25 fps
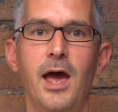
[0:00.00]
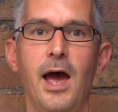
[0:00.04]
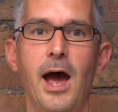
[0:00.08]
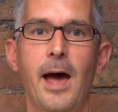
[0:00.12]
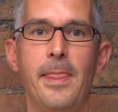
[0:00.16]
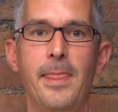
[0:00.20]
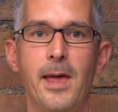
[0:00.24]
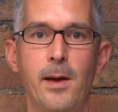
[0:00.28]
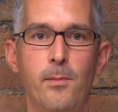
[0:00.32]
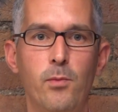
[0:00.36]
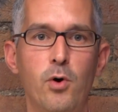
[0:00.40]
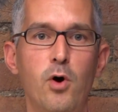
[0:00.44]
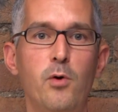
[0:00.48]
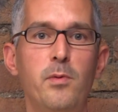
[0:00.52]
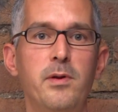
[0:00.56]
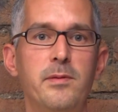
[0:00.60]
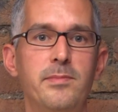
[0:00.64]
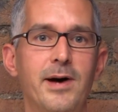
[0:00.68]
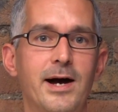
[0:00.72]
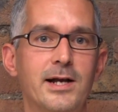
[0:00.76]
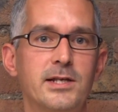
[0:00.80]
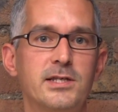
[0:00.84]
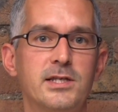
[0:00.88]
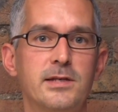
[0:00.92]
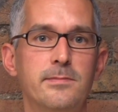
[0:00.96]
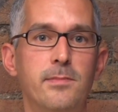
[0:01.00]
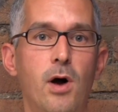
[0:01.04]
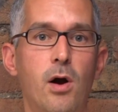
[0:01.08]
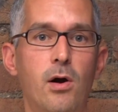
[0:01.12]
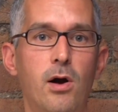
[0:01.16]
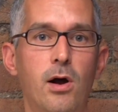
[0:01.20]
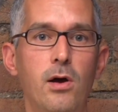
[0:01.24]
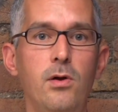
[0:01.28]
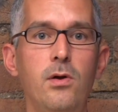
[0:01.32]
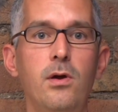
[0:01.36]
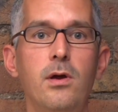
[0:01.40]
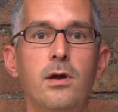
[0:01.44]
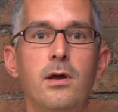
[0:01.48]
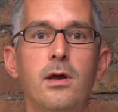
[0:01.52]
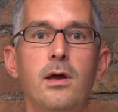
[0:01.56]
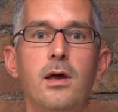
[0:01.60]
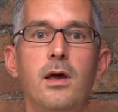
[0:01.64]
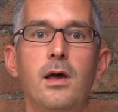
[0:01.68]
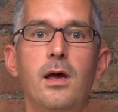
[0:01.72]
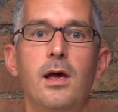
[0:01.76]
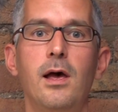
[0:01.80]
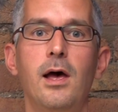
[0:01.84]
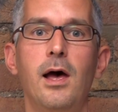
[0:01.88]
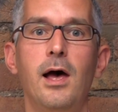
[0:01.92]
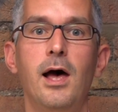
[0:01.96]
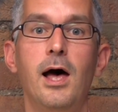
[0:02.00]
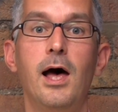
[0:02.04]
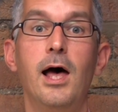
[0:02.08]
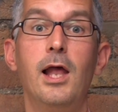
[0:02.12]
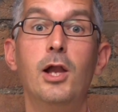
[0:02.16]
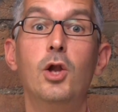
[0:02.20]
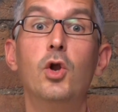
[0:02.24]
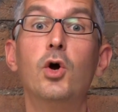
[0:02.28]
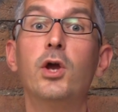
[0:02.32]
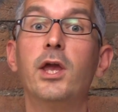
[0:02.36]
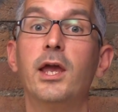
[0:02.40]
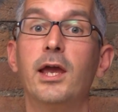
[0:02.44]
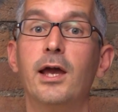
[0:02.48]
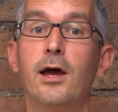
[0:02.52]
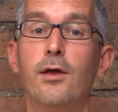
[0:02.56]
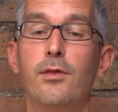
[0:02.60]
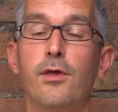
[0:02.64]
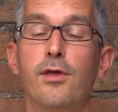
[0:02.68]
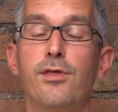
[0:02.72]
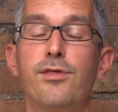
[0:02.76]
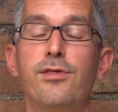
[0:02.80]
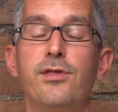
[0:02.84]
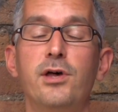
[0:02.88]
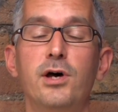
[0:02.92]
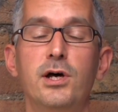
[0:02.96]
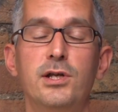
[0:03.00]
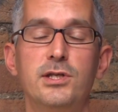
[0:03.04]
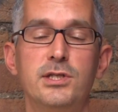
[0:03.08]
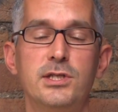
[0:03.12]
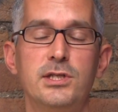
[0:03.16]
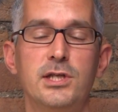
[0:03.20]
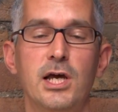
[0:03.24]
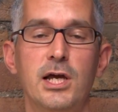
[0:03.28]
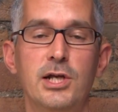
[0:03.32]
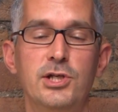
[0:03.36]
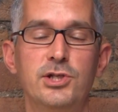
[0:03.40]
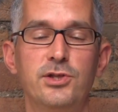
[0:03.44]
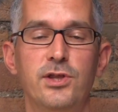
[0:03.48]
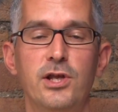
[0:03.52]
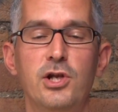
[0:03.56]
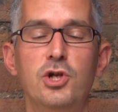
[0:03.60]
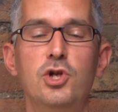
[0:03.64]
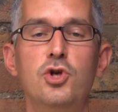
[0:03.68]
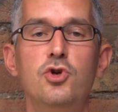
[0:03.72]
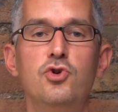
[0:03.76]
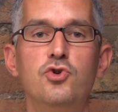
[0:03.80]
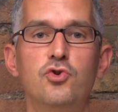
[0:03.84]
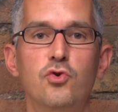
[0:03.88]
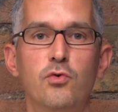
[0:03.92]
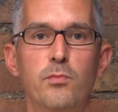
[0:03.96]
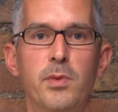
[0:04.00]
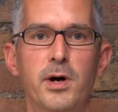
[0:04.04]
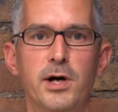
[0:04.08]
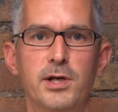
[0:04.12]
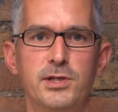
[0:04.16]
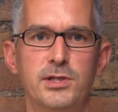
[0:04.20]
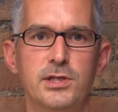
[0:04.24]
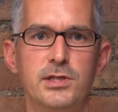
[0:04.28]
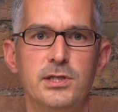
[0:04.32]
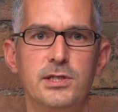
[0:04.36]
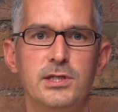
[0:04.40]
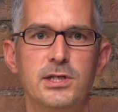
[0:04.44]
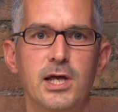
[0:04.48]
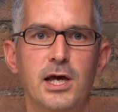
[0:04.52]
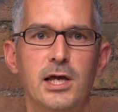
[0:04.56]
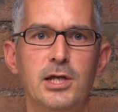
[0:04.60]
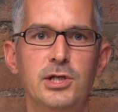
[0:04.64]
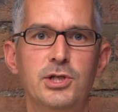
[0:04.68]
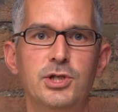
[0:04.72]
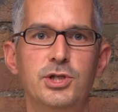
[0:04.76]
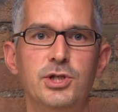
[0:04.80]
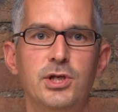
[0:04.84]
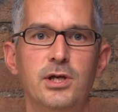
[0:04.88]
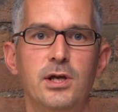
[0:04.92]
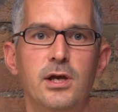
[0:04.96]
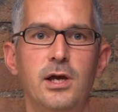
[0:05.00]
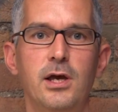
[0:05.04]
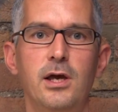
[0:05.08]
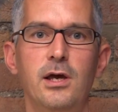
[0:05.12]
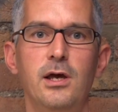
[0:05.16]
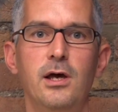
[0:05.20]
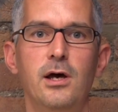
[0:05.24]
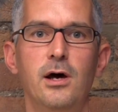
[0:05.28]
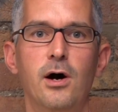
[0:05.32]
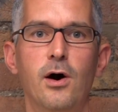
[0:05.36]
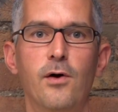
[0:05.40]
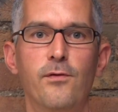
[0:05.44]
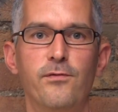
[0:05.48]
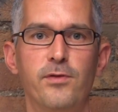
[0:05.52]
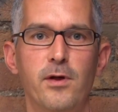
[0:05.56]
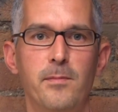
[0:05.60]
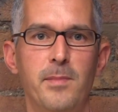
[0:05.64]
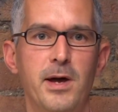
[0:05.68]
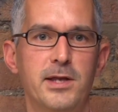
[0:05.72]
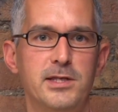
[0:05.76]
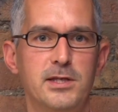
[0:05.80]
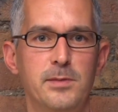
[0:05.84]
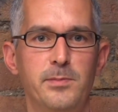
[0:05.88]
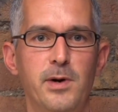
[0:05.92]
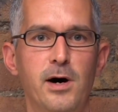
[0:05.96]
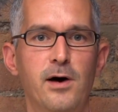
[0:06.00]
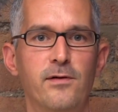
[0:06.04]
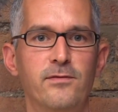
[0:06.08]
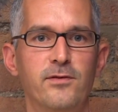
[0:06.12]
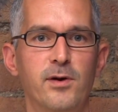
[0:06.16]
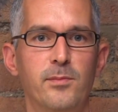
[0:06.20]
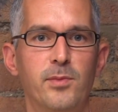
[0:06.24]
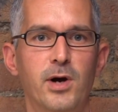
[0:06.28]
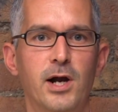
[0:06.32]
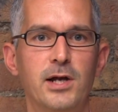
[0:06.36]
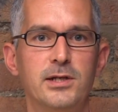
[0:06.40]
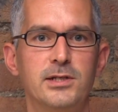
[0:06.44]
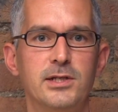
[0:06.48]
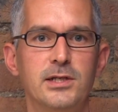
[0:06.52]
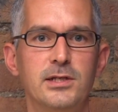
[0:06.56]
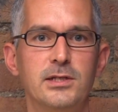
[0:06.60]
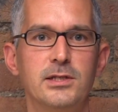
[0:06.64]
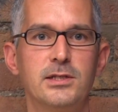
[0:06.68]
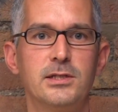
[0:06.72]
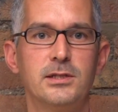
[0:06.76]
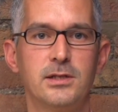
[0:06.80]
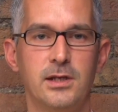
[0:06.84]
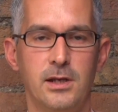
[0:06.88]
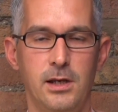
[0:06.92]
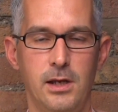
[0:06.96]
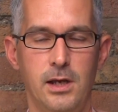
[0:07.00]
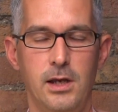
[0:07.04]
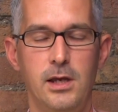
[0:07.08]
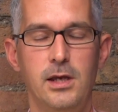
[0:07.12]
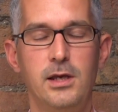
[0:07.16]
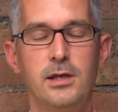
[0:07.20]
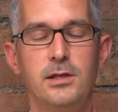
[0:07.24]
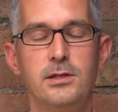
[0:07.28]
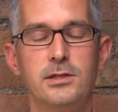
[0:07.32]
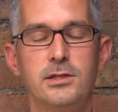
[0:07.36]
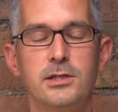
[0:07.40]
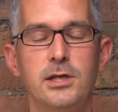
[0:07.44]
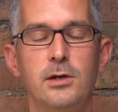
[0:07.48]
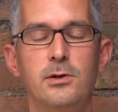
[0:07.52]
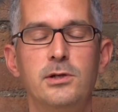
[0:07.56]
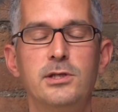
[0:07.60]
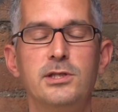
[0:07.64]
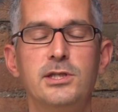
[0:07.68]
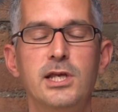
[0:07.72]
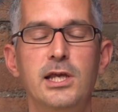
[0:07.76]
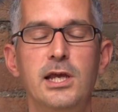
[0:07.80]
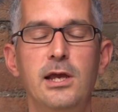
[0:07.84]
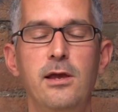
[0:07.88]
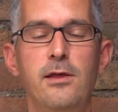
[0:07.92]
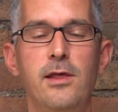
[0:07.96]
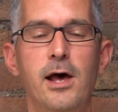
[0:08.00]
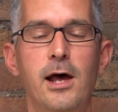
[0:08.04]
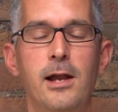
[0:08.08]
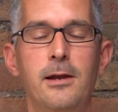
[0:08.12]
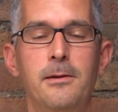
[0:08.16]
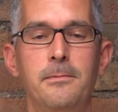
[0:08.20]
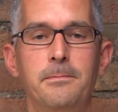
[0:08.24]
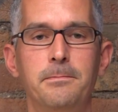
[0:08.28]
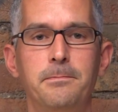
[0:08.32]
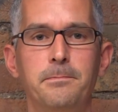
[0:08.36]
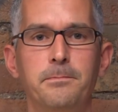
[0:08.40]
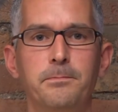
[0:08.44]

And then we'll be back tomorrow uh, looking at the third stage, the neutral person stage of the Metta Bhavana practice. So see you then.